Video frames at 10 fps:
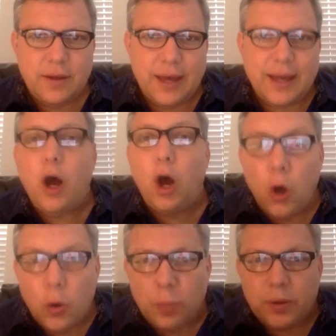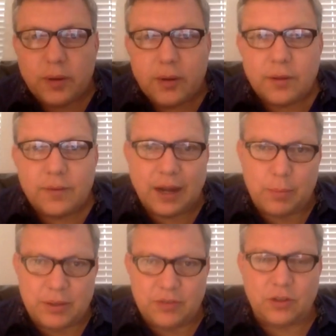and hope that our
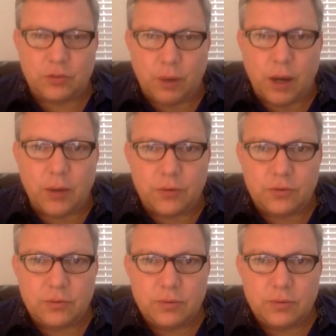business grows.